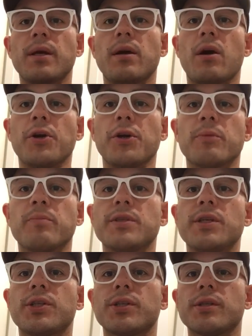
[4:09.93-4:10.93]
on your
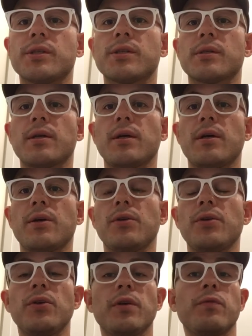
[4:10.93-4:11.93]
positions.
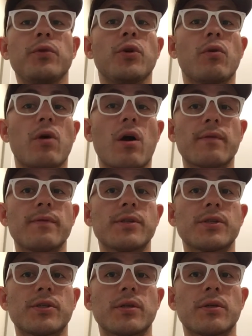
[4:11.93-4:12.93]
If you don't harvest